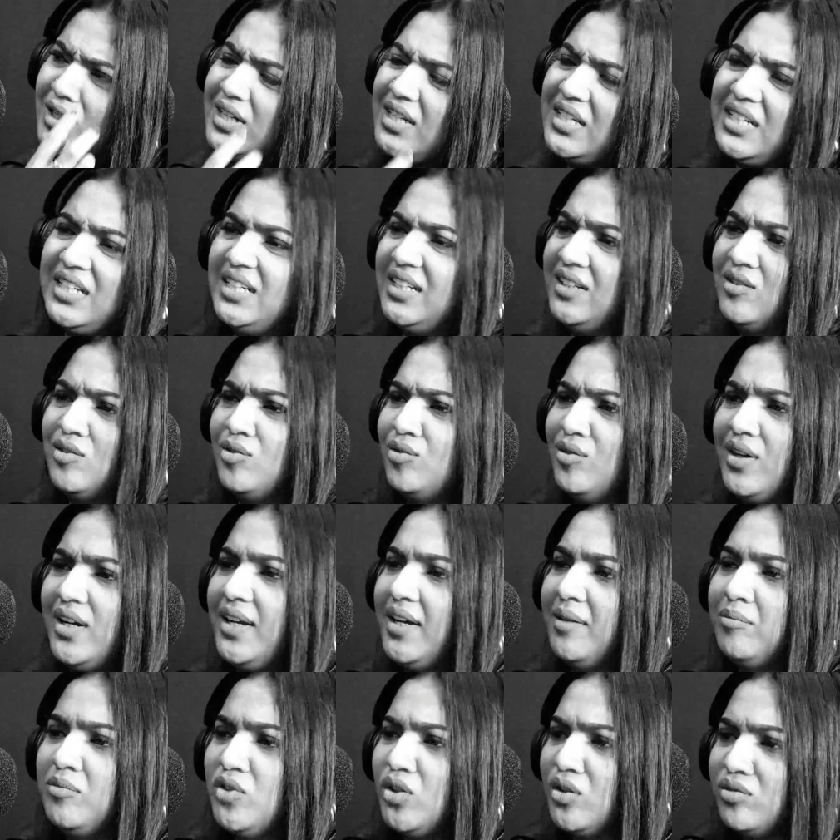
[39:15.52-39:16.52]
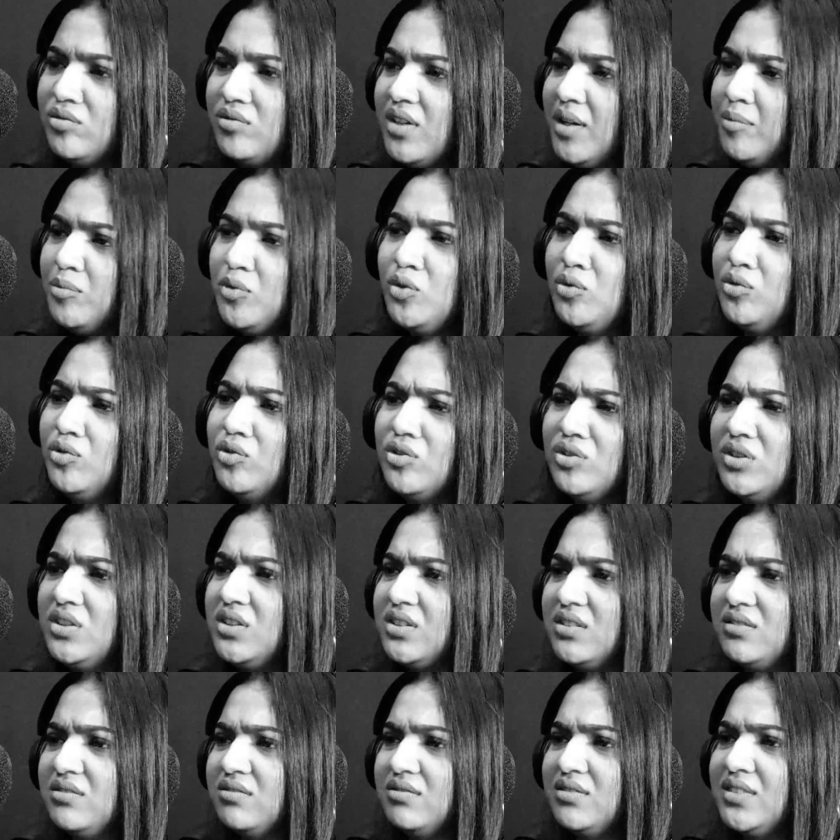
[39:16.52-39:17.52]
Not really, no. Right. I'm no
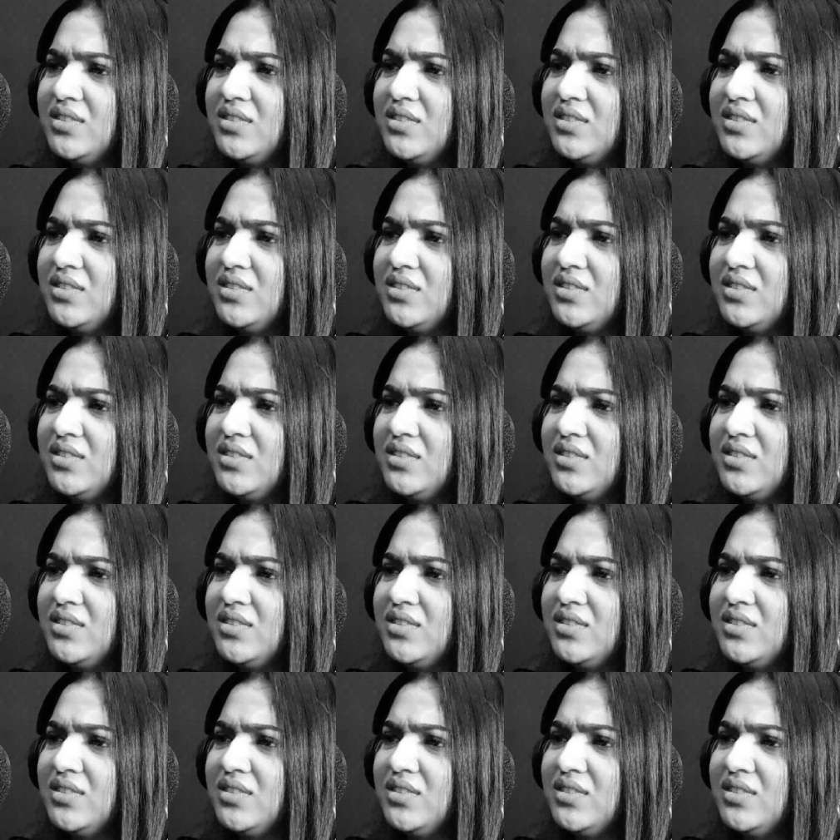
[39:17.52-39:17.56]
good.